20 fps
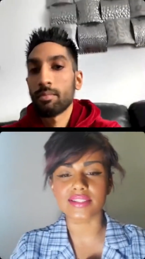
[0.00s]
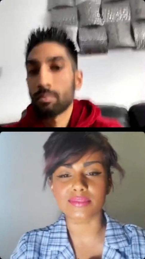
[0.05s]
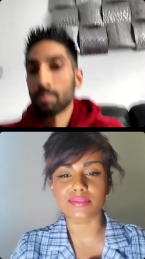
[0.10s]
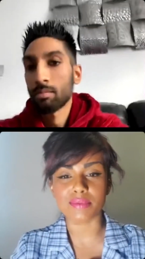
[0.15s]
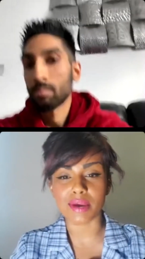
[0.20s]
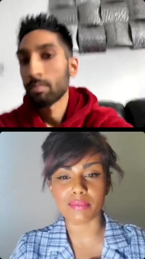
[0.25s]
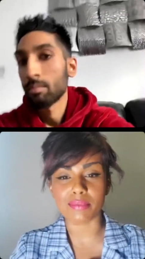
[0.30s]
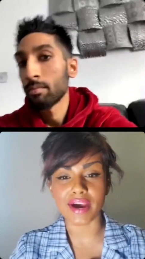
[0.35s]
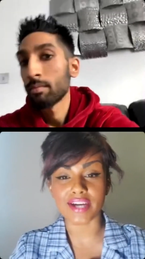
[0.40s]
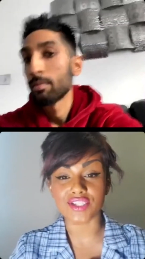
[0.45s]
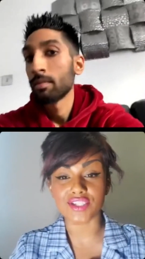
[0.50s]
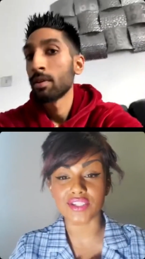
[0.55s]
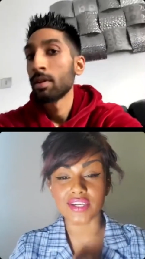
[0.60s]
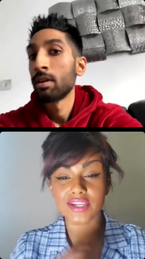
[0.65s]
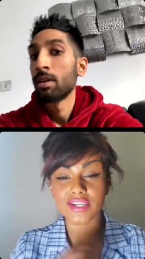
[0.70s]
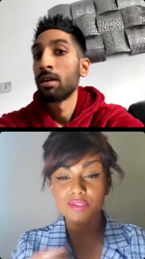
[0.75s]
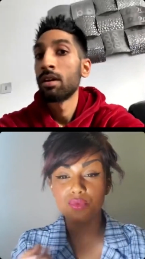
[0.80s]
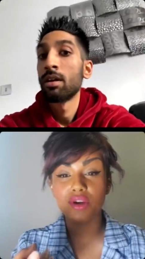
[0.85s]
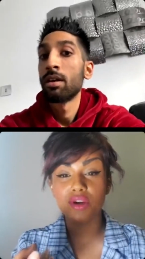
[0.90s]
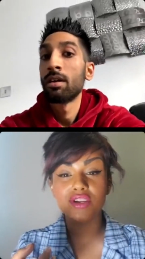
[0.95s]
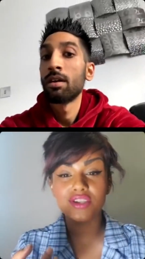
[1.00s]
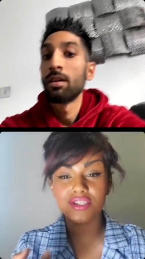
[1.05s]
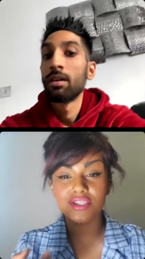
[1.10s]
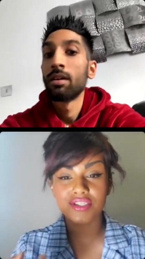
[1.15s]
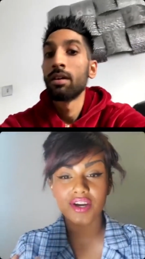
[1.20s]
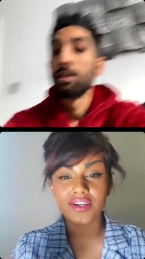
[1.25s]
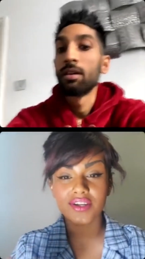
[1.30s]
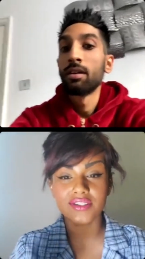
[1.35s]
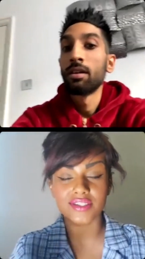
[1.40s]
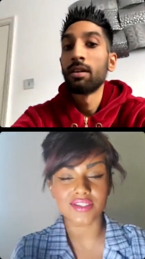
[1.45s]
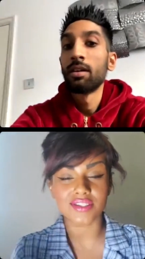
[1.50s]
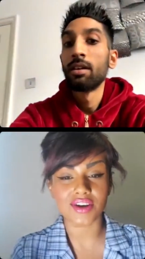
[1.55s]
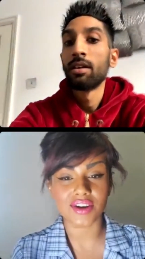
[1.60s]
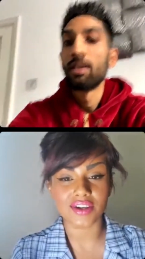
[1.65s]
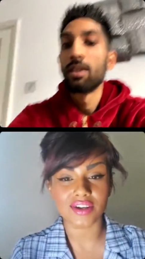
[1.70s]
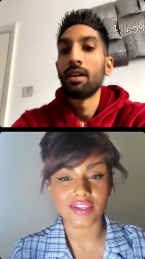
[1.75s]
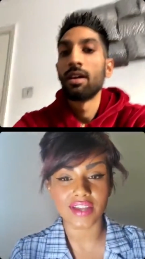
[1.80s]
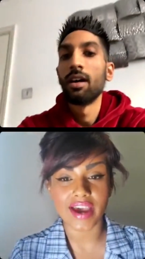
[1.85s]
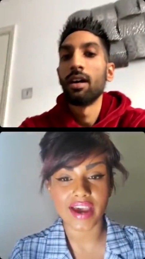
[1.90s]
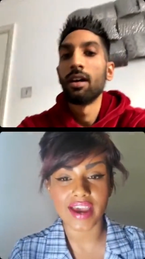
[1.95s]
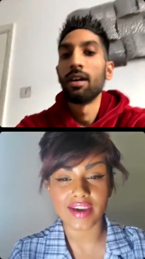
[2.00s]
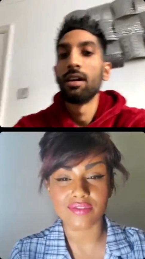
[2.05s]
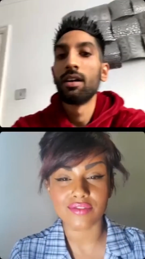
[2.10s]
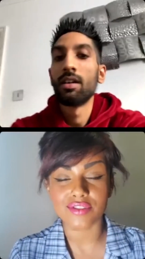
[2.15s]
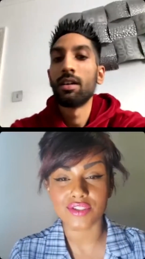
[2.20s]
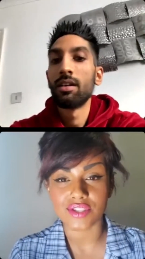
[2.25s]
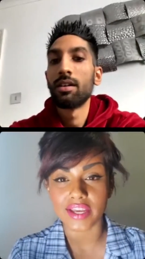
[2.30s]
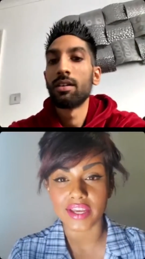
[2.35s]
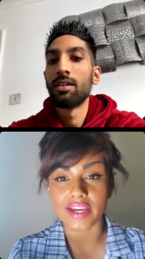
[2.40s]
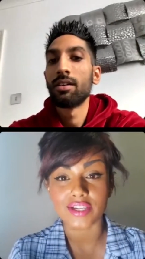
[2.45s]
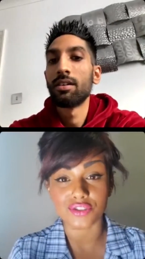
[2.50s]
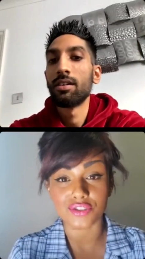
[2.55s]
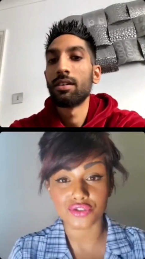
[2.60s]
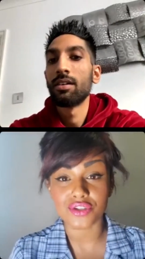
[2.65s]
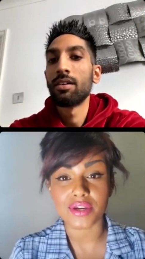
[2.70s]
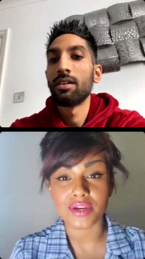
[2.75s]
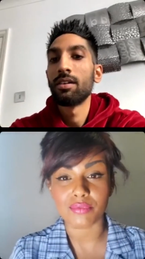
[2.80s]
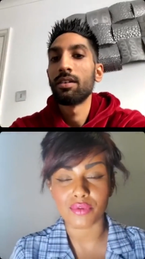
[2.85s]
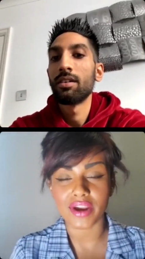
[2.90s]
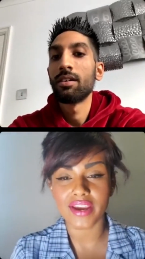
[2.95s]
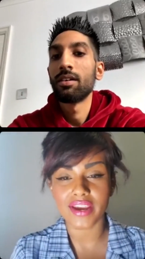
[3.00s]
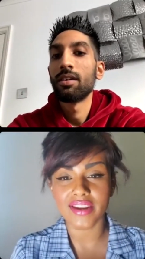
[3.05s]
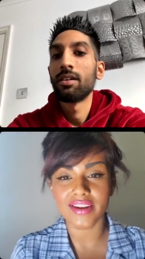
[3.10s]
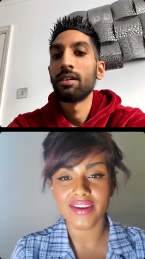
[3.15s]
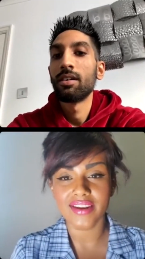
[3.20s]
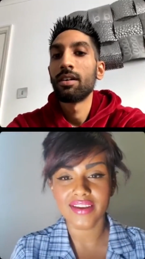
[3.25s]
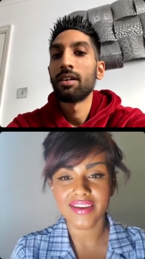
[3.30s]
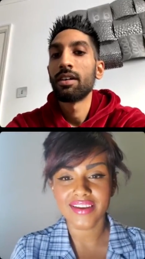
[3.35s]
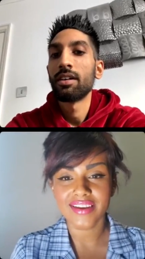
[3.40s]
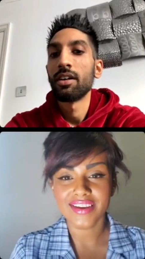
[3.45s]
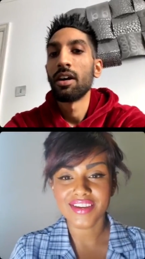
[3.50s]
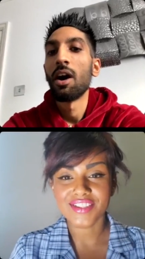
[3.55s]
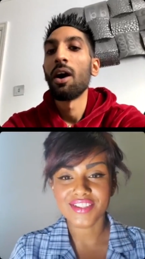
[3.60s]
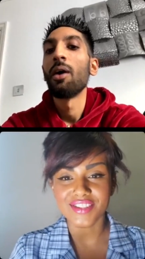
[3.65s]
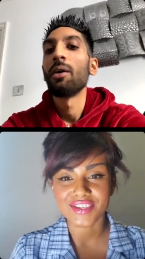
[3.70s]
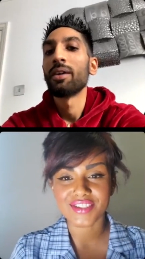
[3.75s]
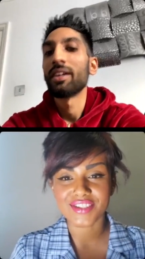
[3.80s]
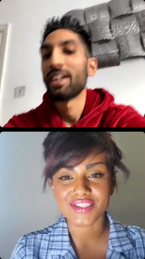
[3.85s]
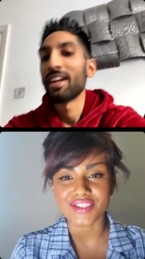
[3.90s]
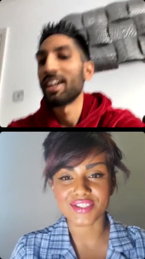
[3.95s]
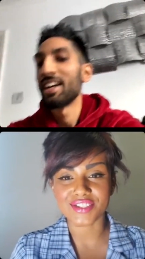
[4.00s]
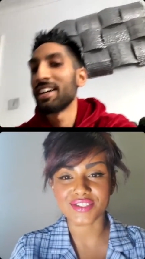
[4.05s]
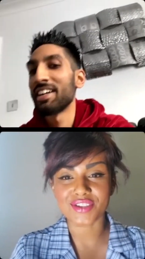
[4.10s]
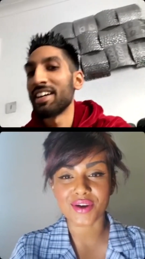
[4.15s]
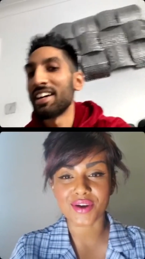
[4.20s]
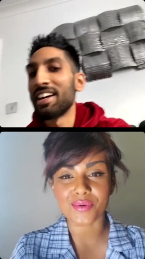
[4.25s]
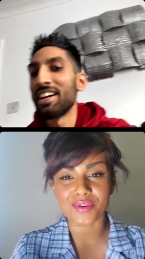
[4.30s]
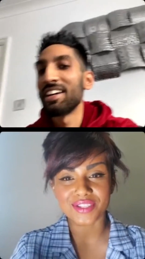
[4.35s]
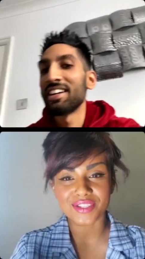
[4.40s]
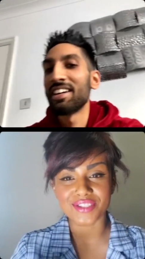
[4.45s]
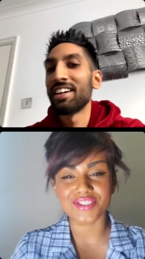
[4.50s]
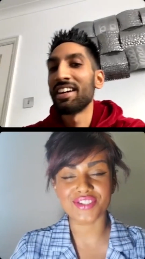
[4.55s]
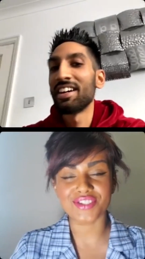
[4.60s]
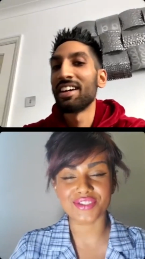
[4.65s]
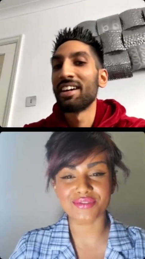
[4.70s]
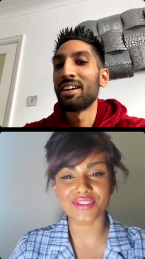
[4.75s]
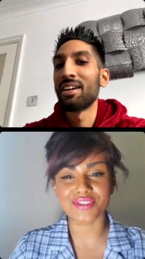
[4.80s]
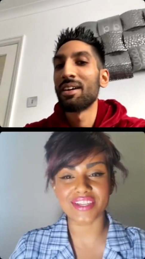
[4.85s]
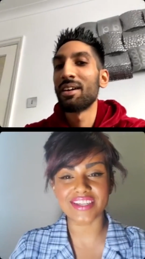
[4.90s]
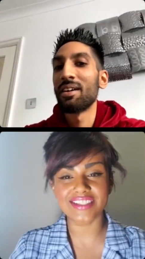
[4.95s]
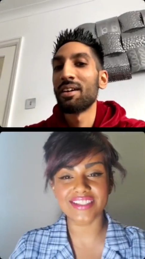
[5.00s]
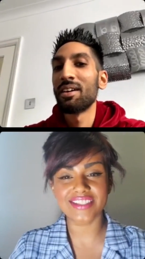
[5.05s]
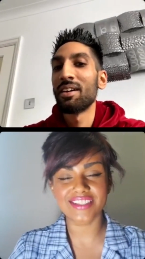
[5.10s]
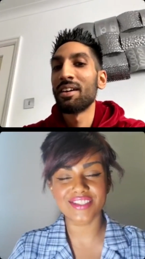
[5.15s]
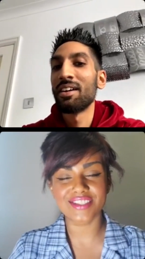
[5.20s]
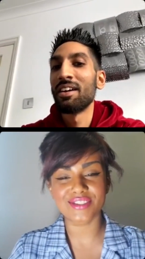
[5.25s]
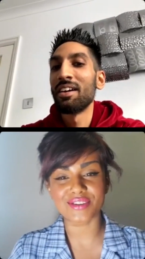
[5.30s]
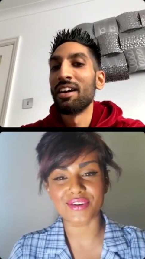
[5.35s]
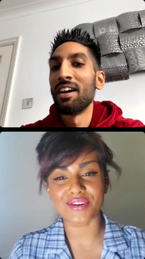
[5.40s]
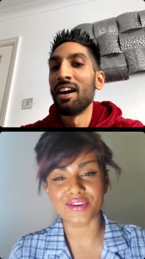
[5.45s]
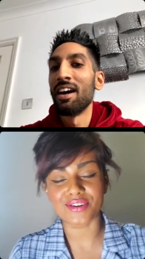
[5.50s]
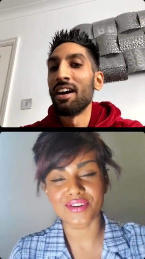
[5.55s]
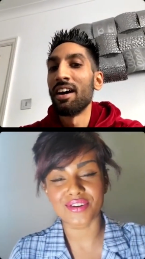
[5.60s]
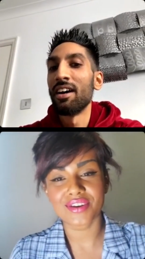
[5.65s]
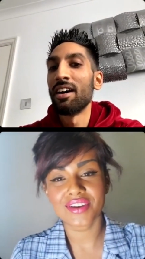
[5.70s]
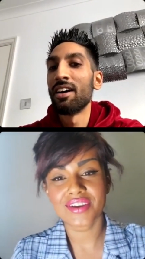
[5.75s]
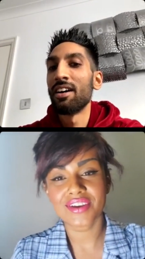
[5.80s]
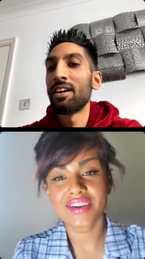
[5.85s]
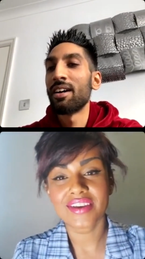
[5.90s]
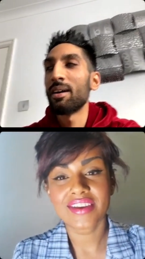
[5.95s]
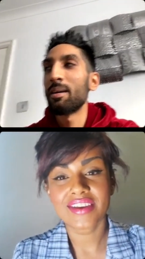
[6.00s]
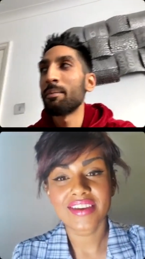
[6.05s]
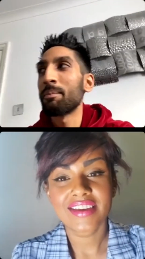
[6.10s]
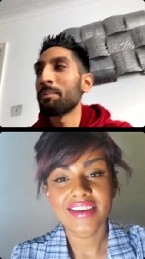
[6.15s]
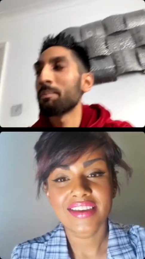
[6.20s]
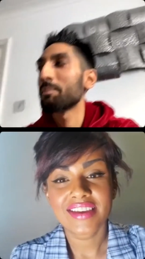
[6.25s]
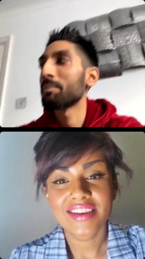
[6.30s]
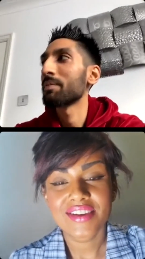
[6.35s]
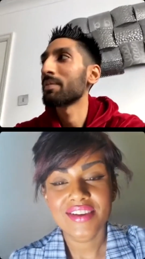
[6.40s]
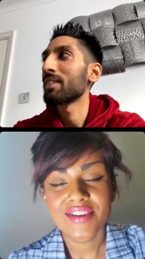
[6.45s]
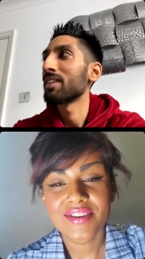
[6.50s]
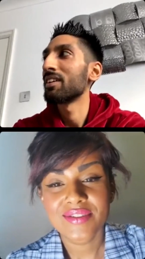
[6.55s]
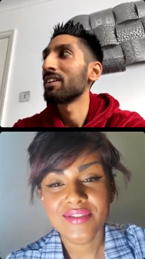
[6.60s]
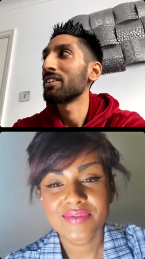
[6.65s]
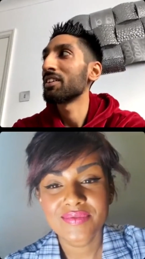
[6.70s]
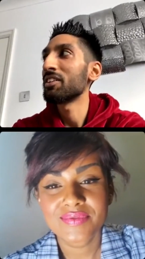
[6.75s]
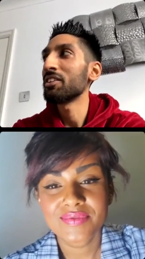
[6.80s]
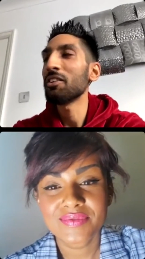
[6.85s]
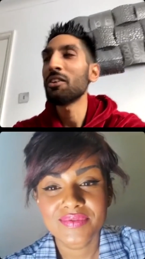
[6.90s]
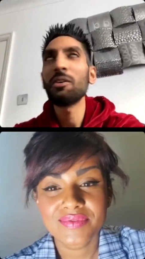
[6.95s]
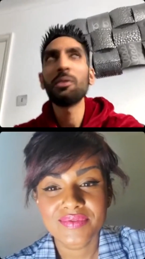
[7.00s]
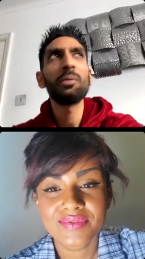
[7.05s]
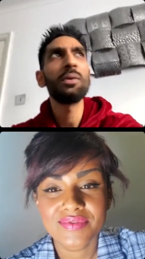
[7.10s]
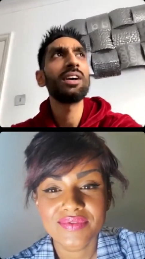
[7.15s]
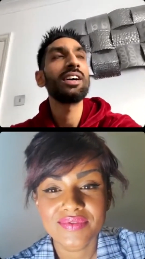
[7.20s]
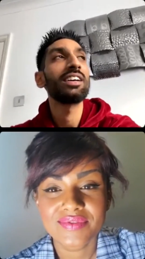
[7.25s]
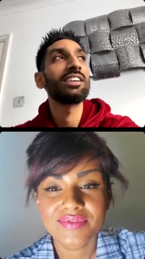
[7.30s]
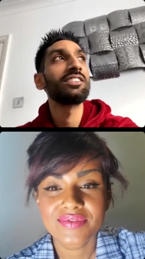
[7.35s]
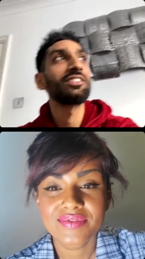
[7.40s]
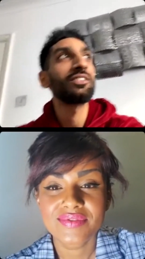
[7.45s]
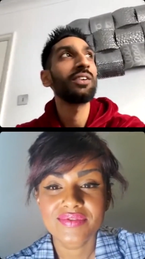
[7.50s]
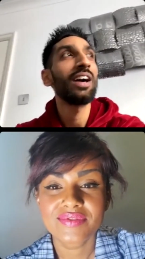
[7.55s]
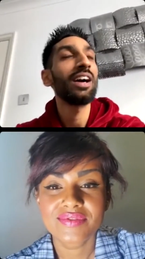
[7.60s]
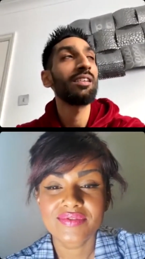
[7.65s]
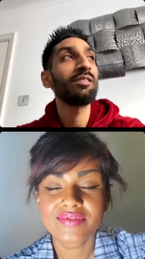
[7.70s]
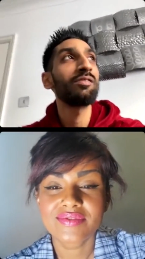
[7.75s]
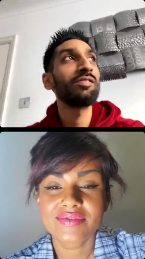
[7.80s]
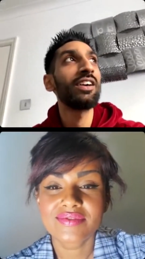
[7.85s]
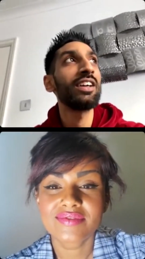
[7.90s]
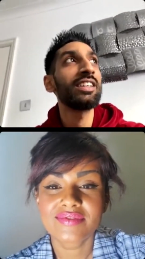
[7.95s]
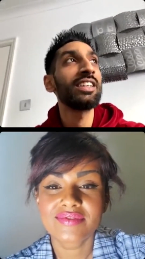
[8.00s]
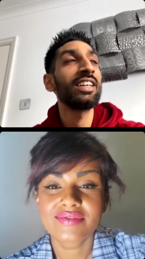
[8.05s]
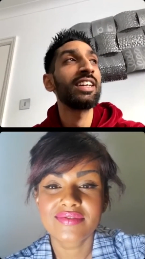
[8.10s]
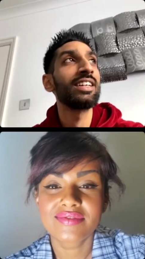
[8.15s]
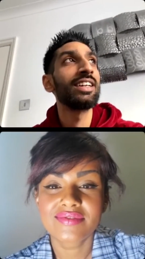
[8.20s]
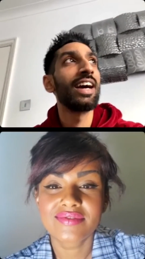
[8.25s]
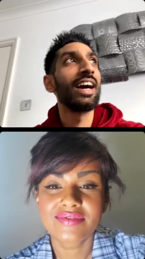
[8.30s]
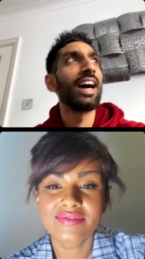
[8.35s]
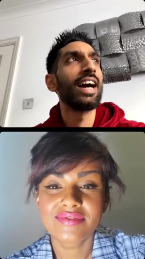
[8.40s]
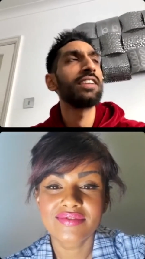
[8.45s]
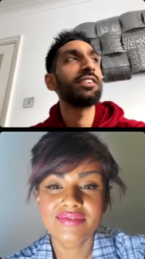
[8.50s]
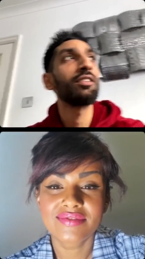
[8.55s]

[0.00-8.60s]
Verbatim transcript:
Speaker 1: this is my passion. Because one of your songs is called "I Have Like a Dream," right? Oh the, yeah, the yeah, yeah. So
Speaker 2: um, you know what? It's quite funny. Like, I